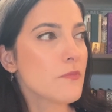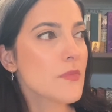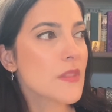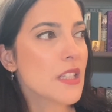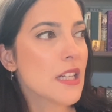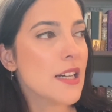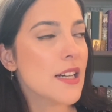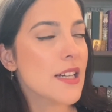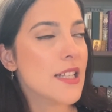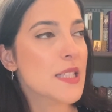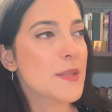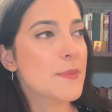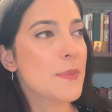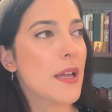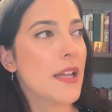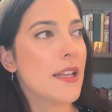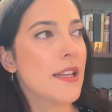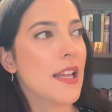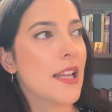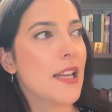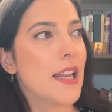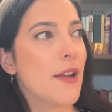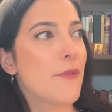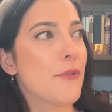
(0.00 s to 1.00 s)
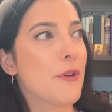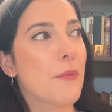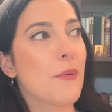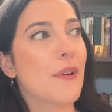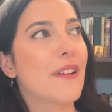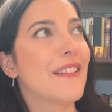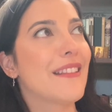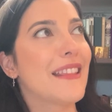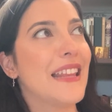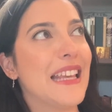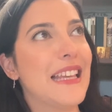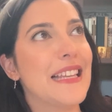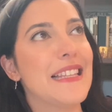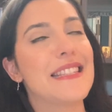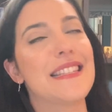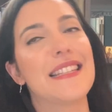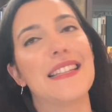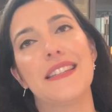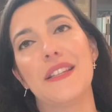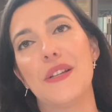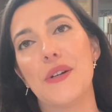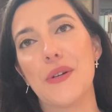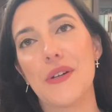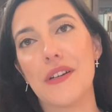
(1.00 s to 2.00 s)
husband, and everyone thinks
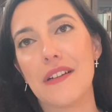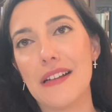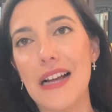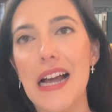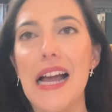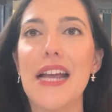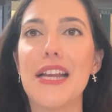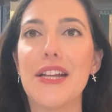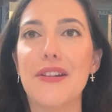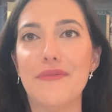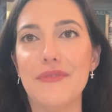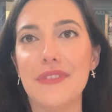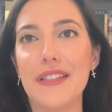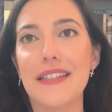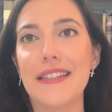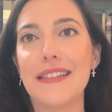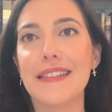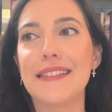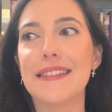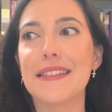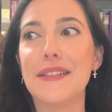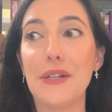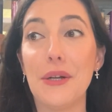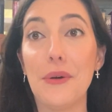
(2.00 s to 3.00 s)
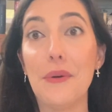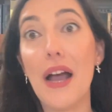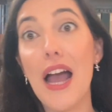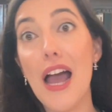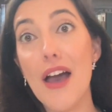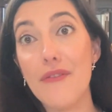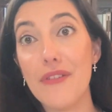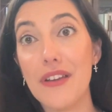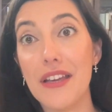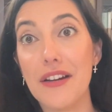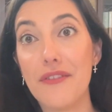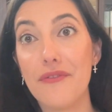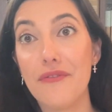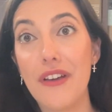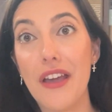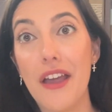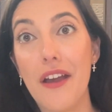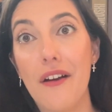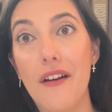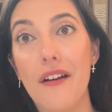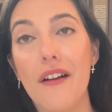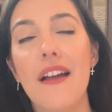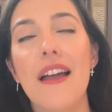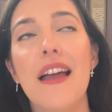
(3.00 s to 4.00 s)
that they're kind of like, having an
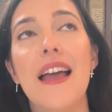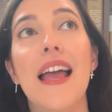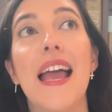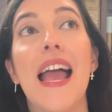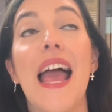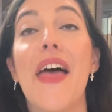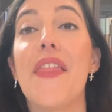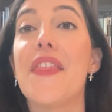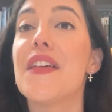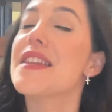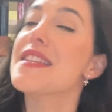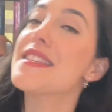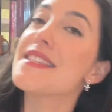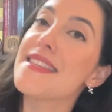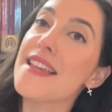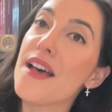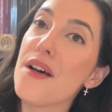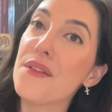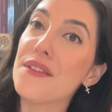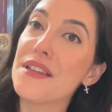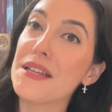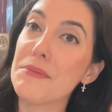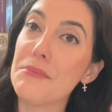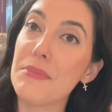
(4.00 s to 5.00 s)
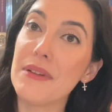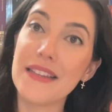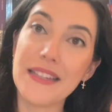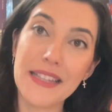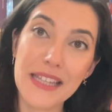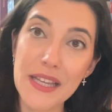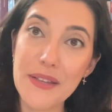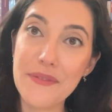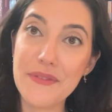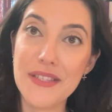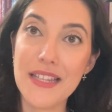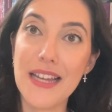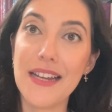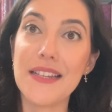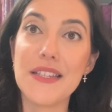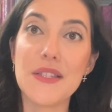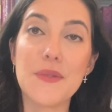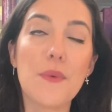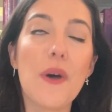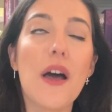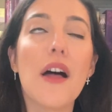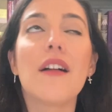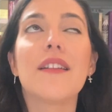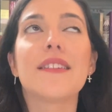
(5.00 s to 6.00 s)
affair. And then Selden believes that
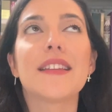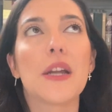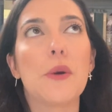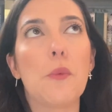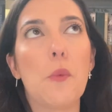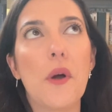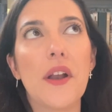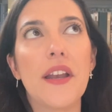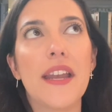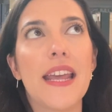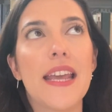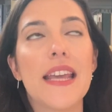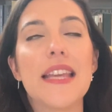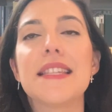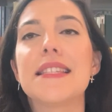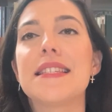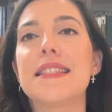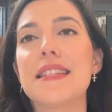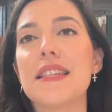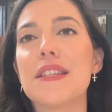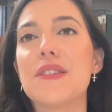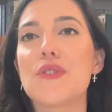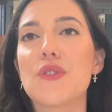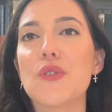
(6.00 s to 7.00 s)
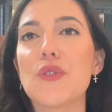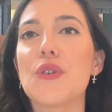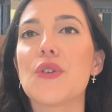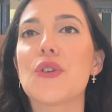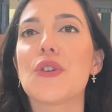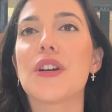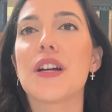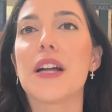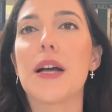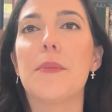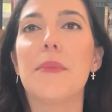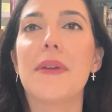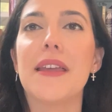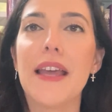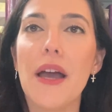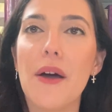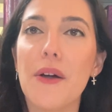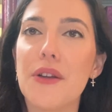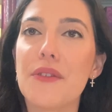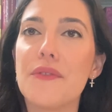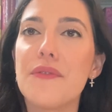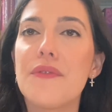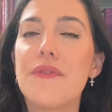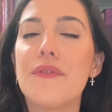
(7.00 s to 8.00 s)
as well. And then one day he sees her coming
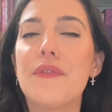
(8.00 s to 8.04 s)
out of